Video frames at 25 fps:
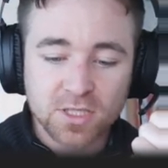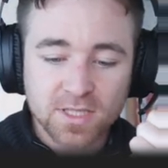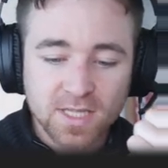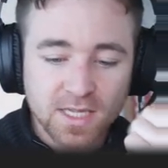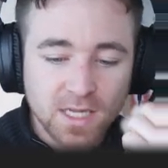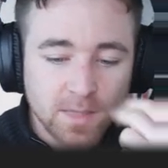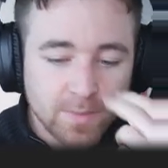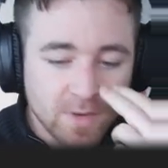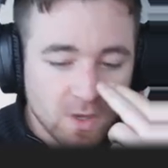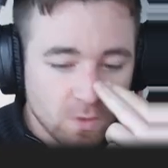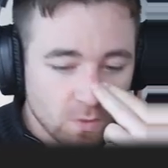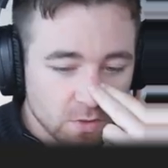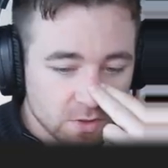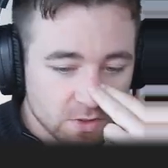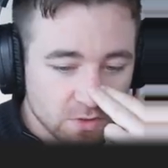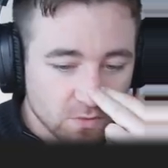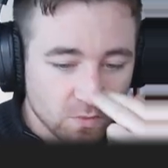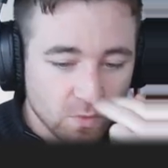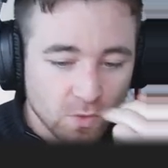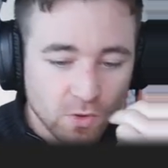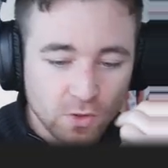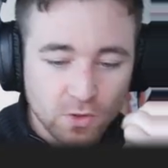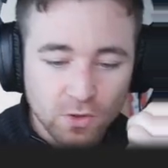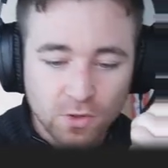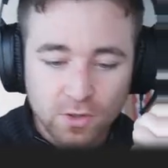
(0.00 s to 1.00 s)
just think about what the
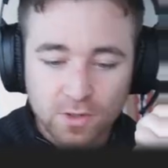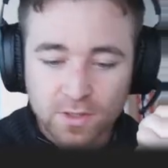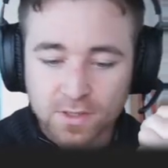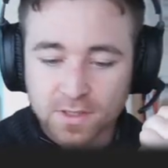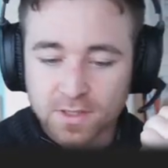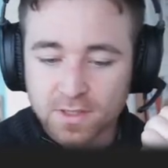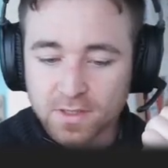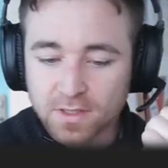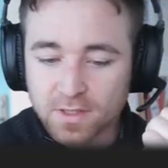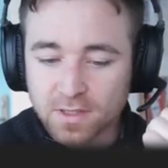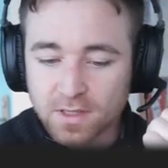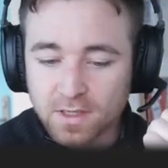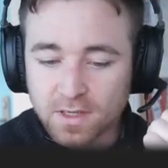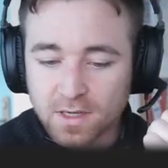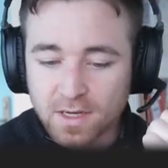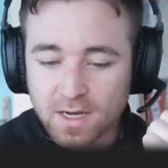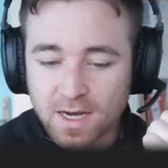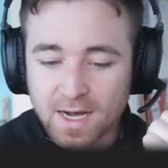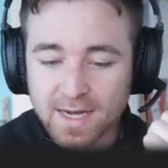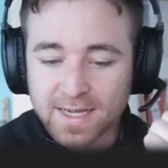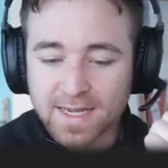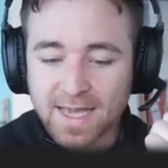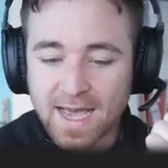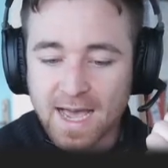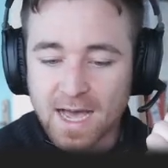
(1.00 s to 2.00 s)
word
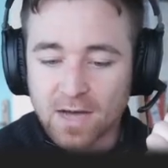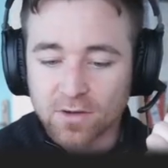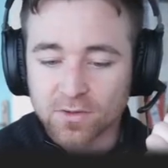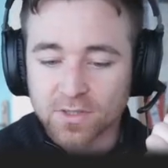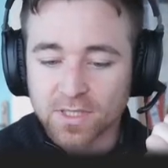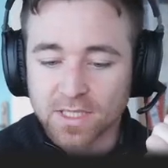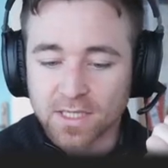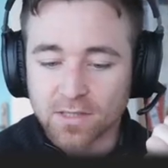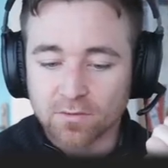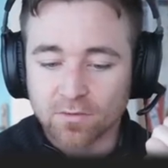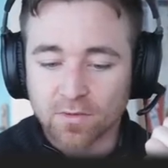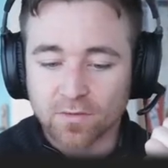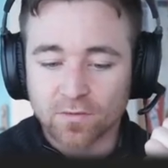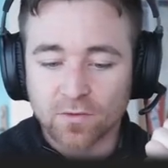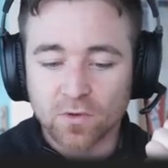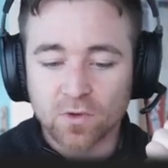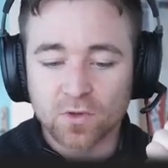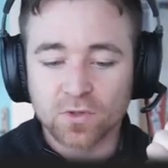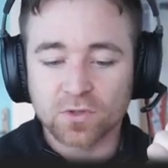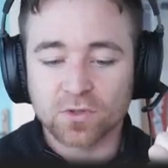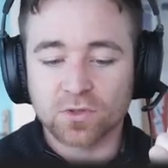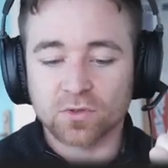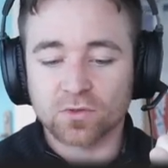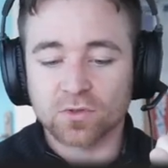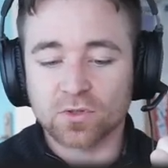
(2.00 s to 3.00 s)
accounting
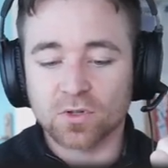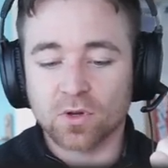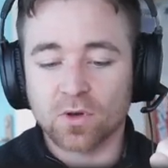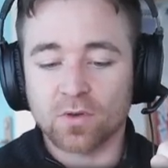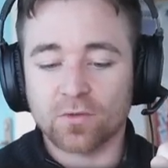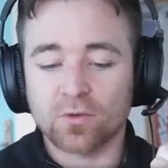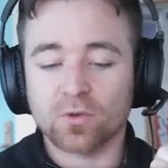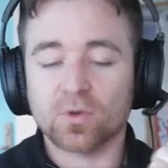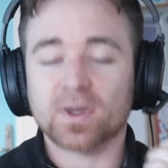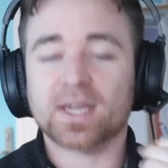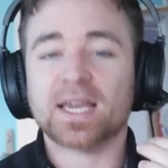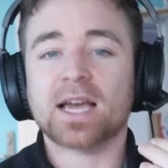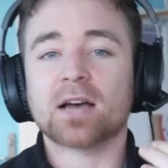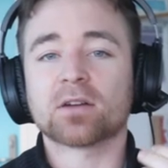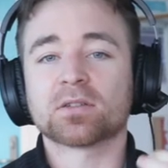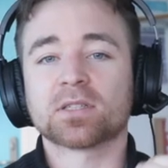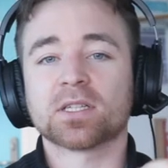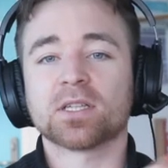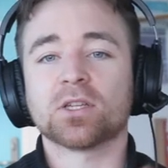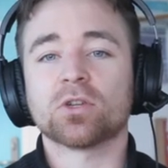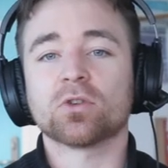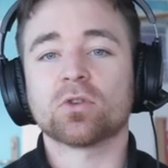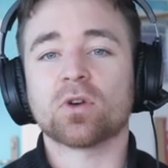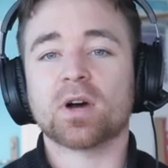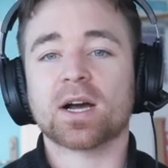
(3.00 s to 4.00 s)
refers to. So if you're
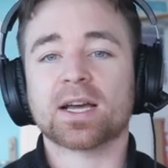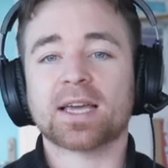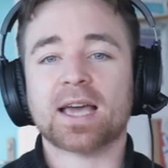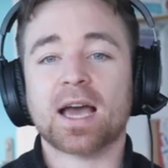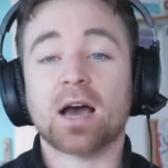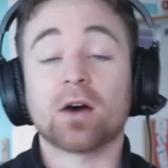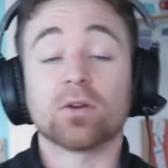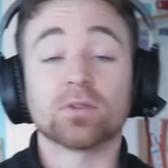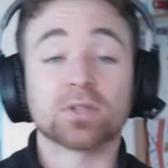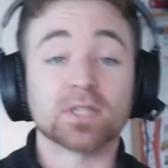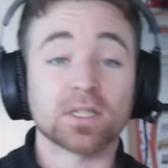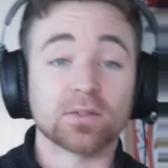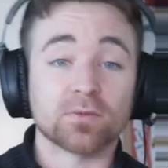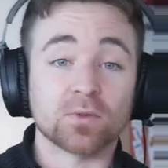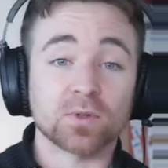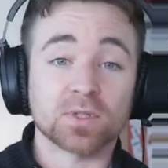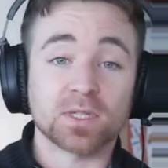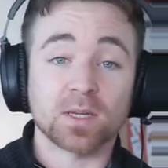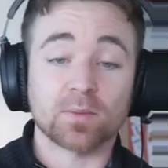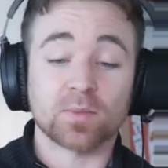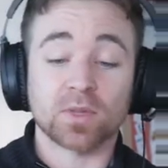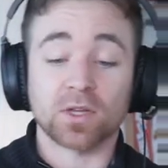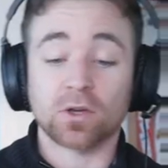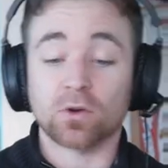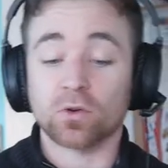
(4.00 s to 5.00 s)
accounting, you're accounting for
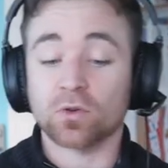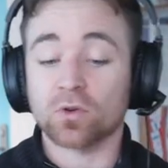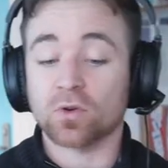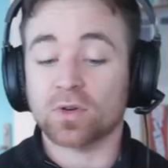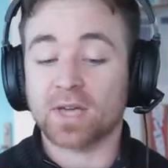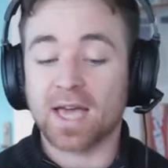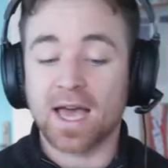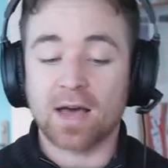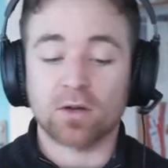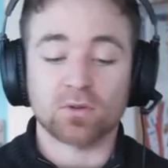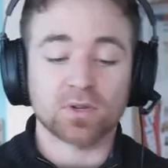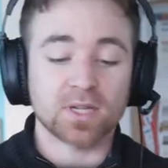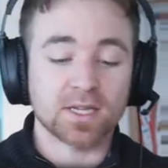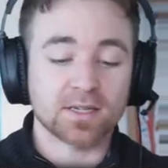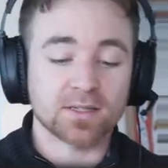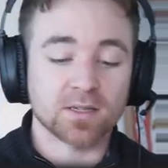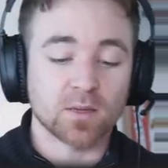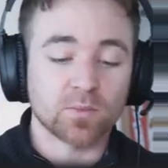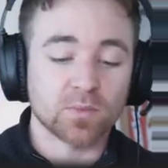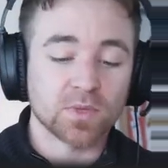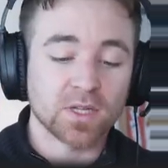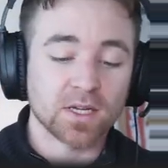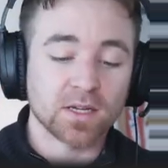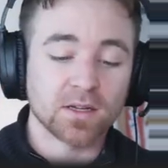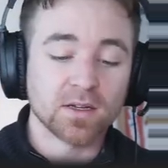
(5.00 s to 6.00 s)
something or you're counting
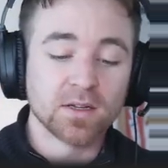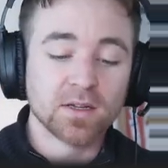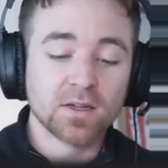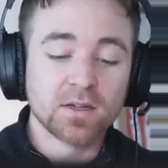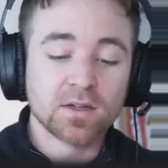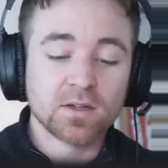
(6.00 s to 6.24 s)
something.